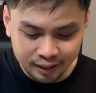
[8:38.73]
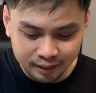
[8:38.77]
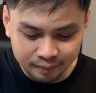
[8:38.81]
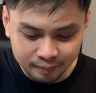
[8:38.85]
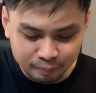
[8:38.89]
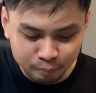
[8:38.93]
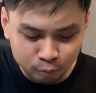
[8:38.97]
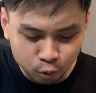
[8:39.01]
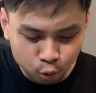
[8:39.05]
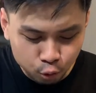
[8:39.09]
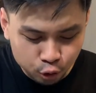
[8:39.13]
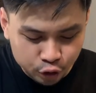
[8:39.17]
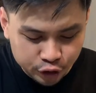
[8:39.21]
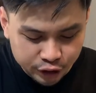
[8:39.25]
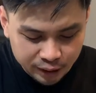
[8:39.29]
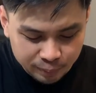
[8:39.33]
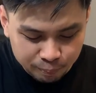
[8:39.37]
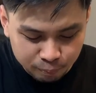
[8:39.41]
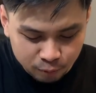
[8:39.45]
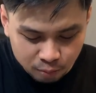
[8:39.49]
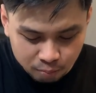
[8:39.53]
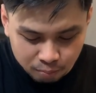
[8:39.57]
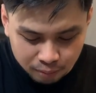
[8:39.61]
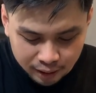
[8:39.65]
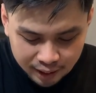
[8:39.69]
I'm too cheap
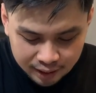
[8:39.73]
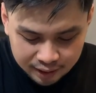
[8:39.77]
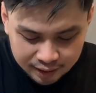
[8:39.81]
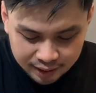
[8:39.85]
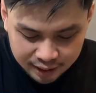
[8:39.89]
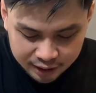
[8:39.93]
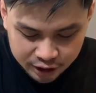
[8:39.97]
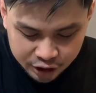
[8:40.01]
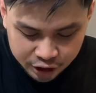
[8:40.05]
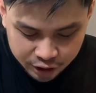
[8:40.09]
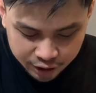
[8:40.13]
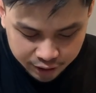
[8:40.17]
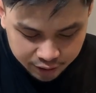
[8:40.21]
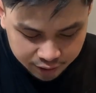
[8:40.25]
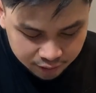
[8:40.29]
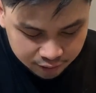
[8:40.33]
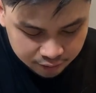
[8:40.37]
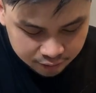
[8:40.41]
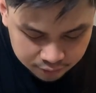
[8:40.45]
to buy that shit.